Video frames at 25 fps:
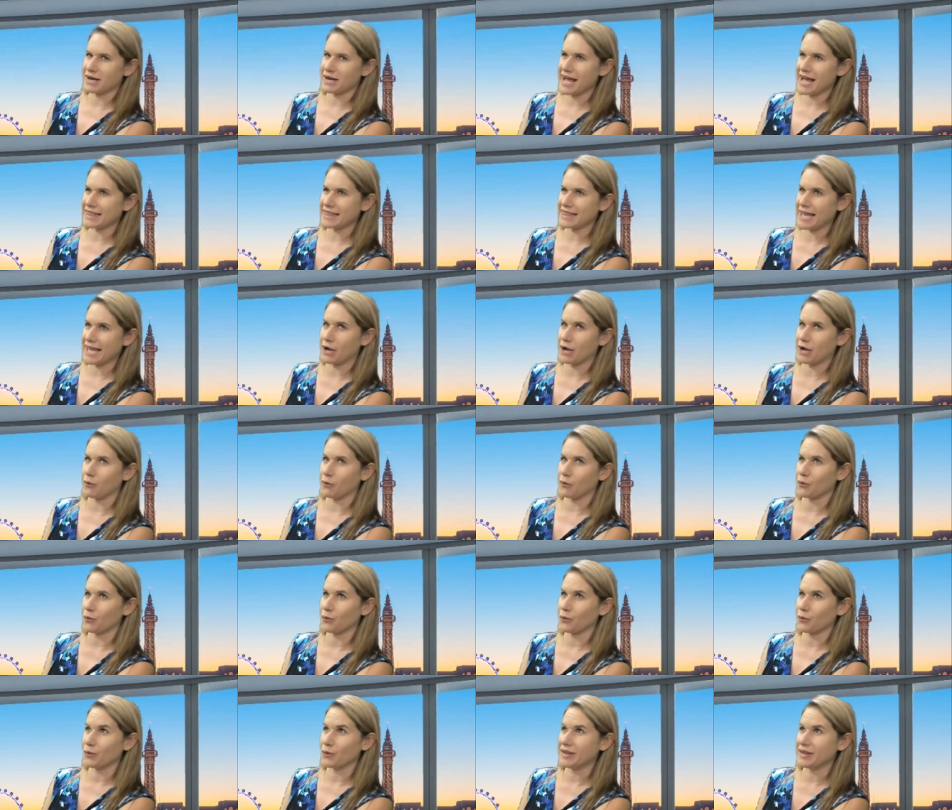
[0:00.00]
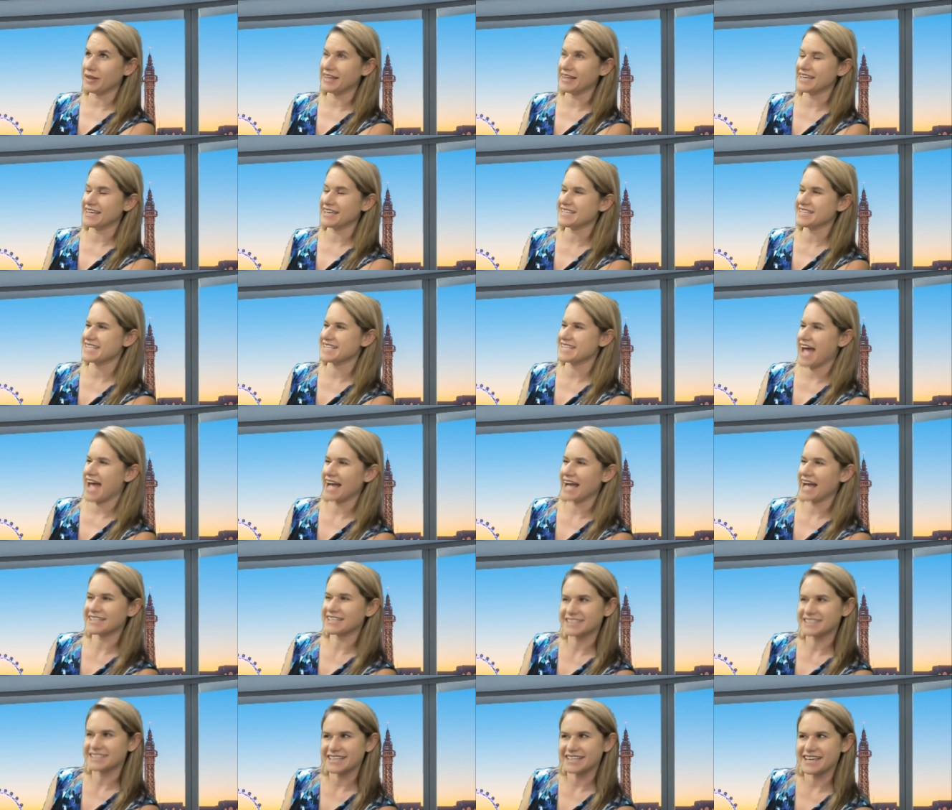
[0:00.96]
not like really
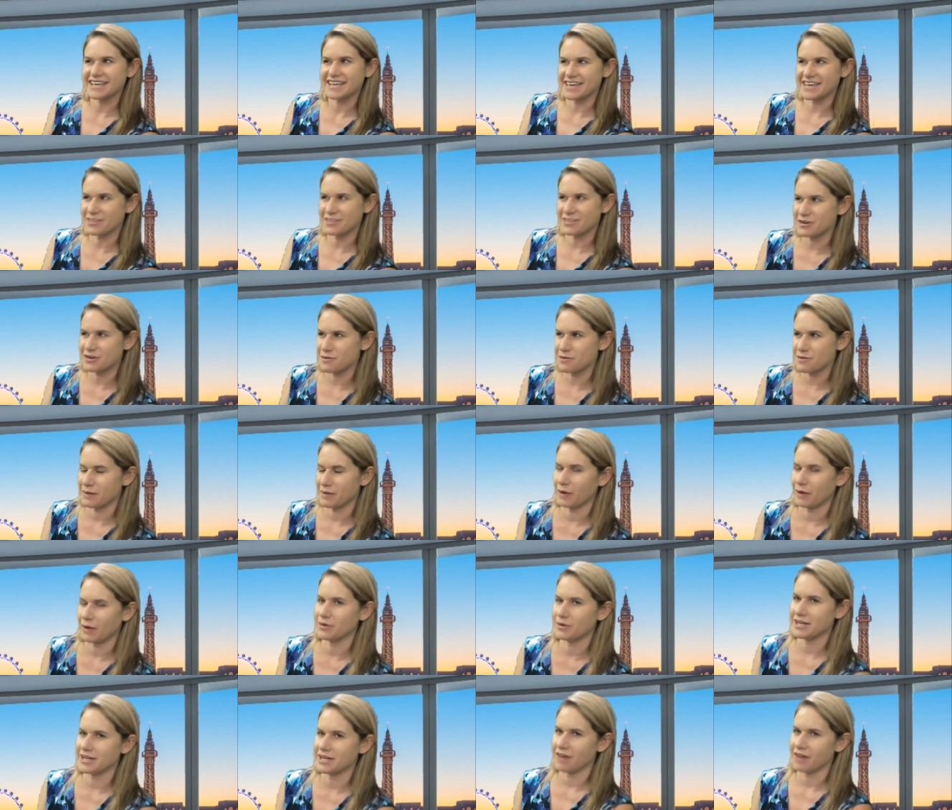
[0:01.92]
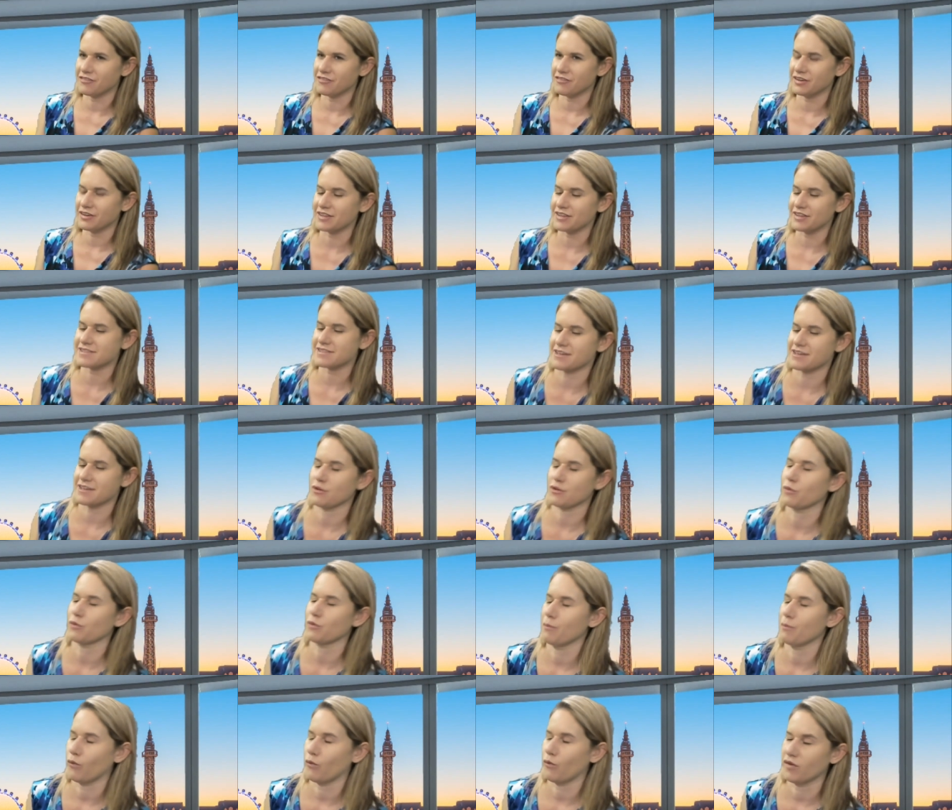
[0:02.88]
exactly either, but I would mm-hmm. definitely say that
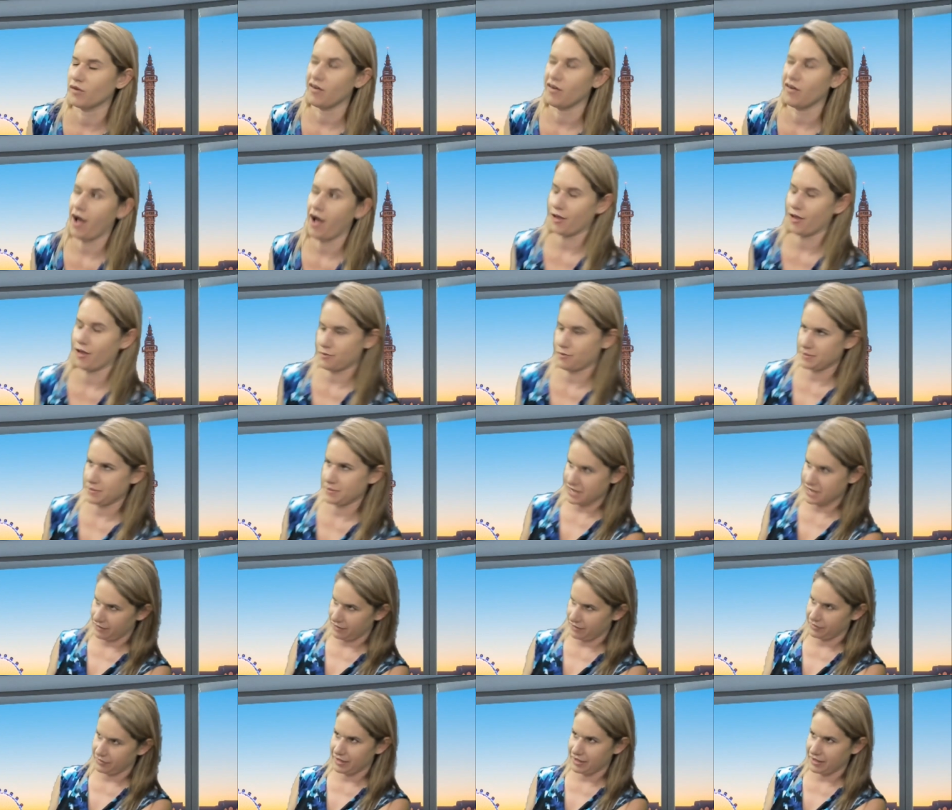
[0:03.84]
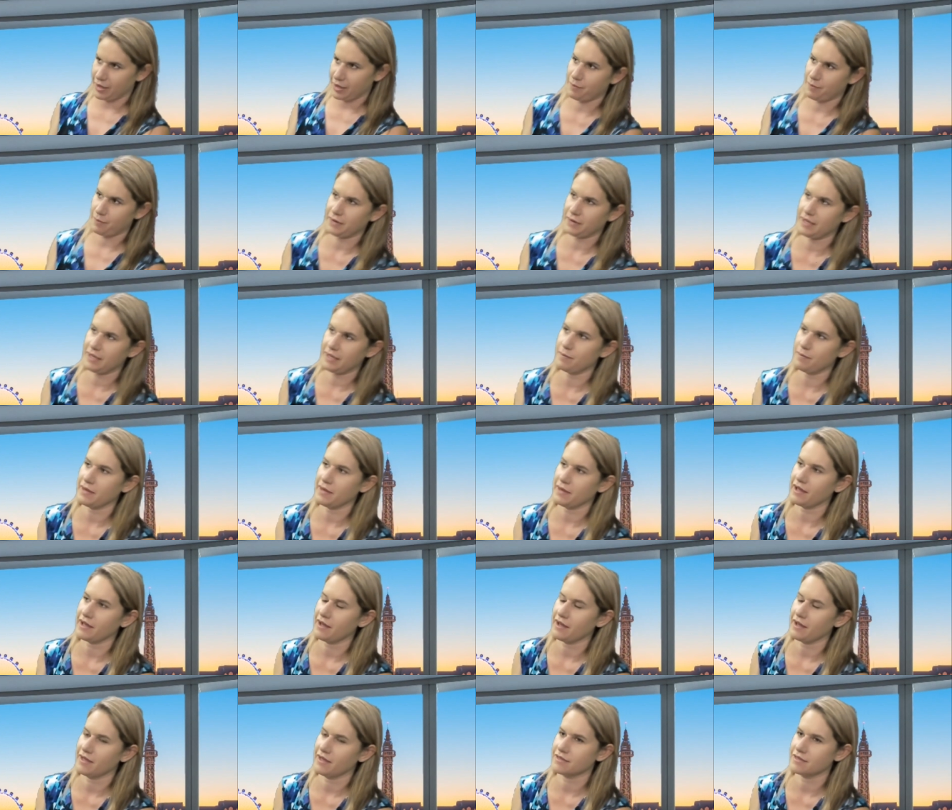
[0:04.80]
we're more of a hospitality company okay.
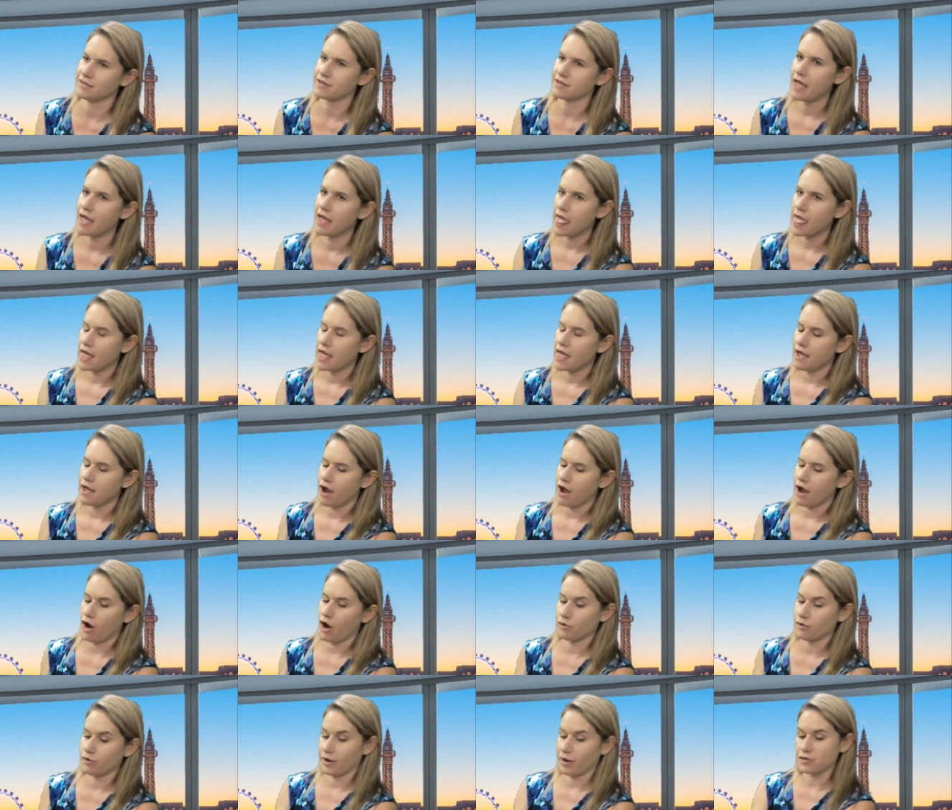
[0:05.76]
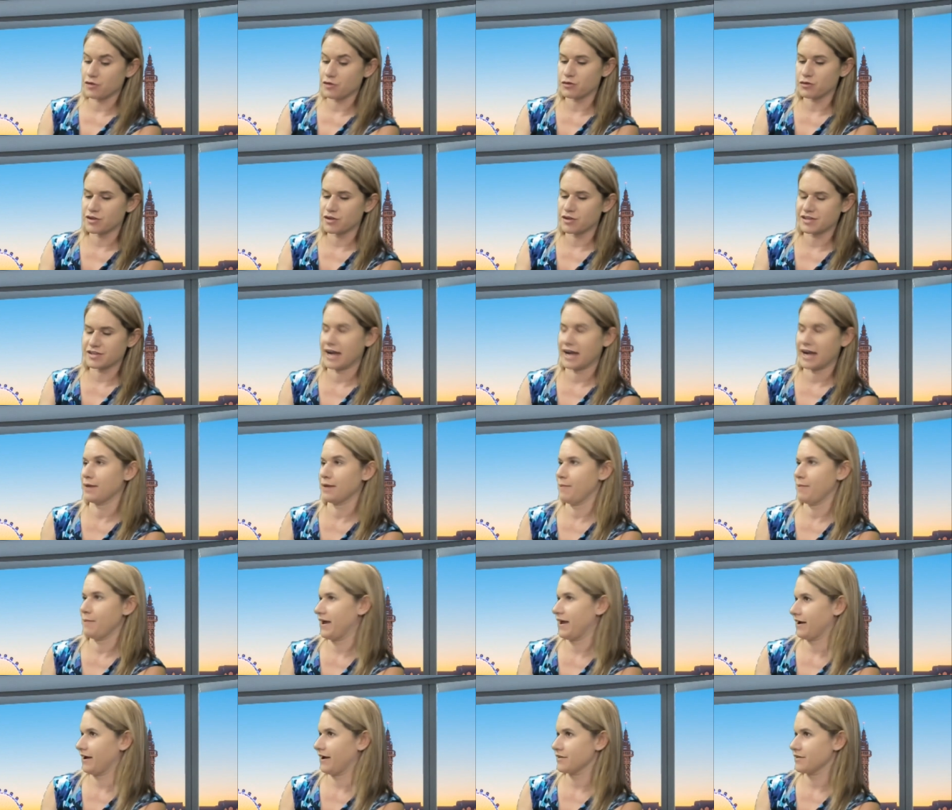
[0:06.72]
because our restaurants kind of
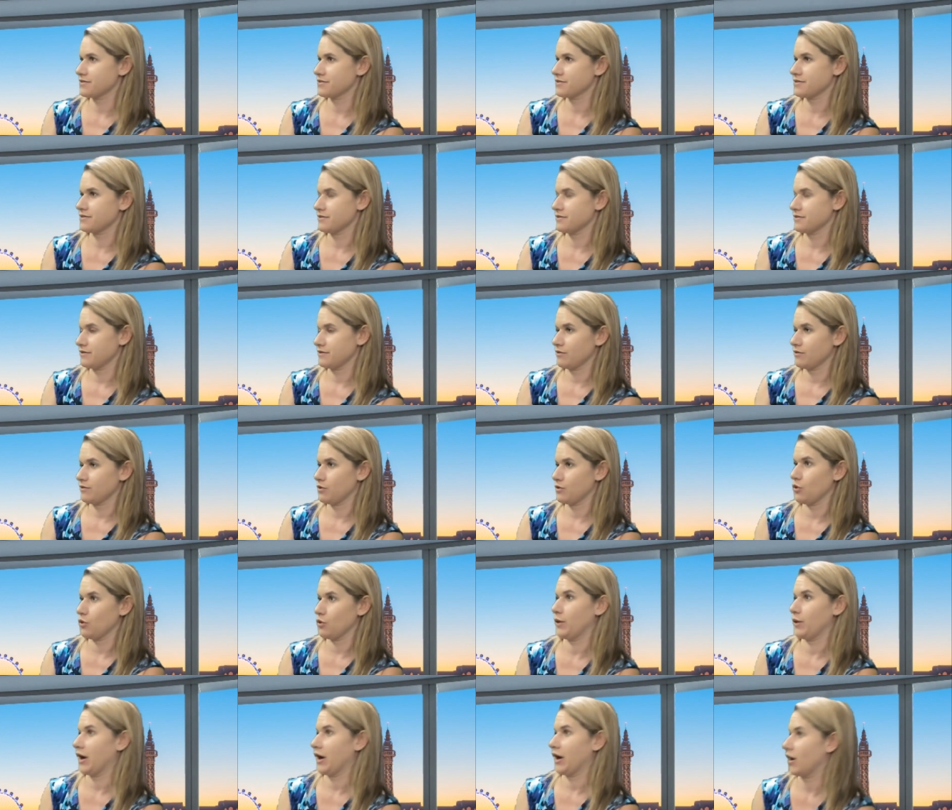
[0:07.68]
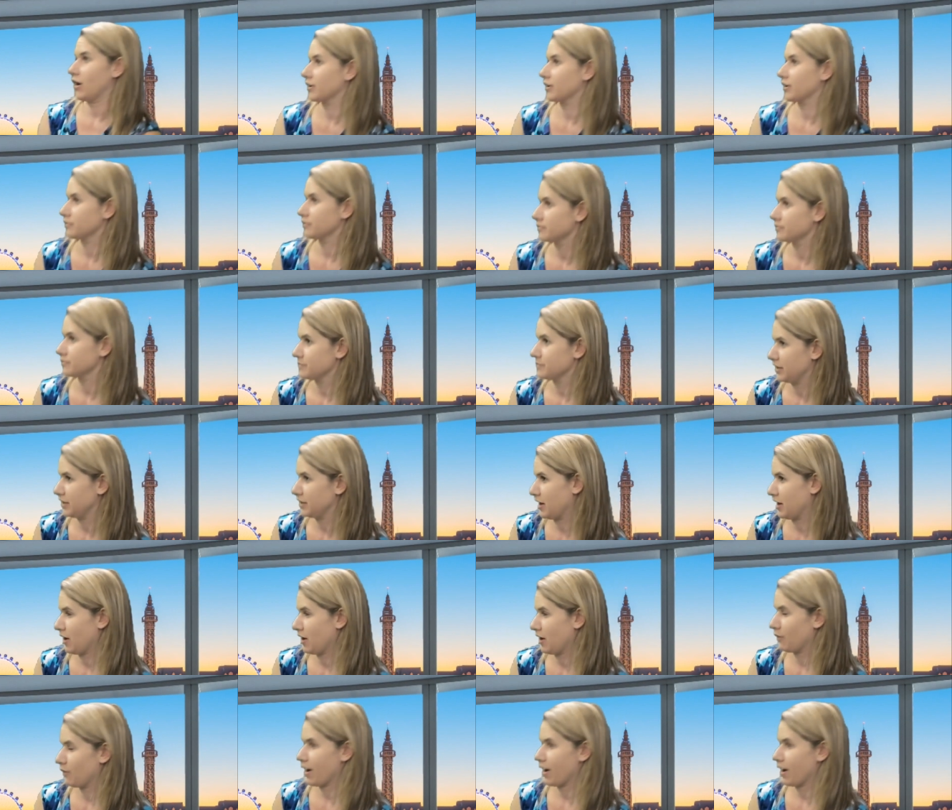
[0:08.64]
make us who we are. You know,
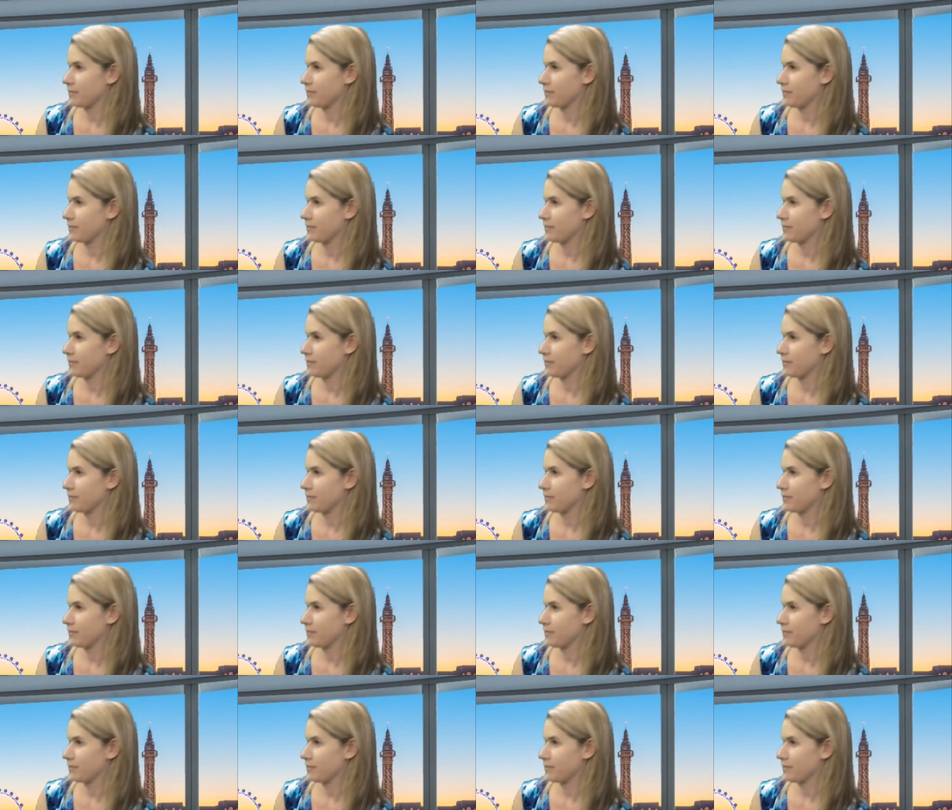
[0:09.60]
mm-hmm. I